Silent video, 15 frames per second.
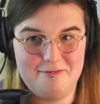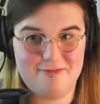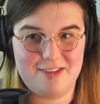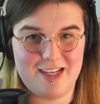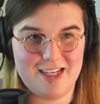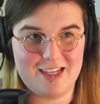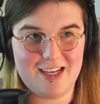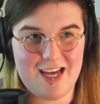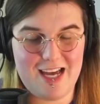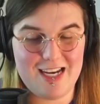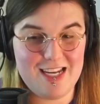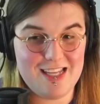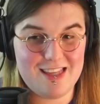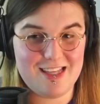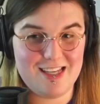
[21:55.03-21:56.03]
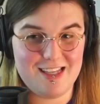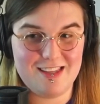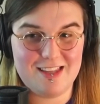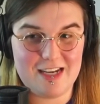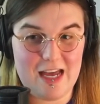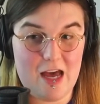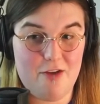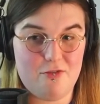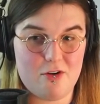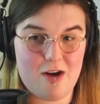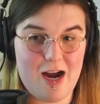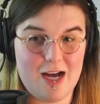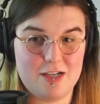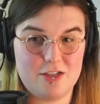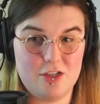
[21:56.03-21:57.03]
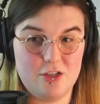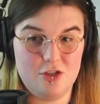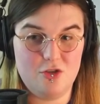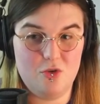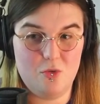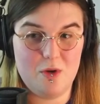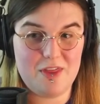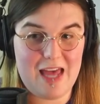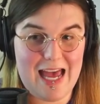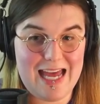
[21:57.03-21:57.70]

like anything that ever has to do with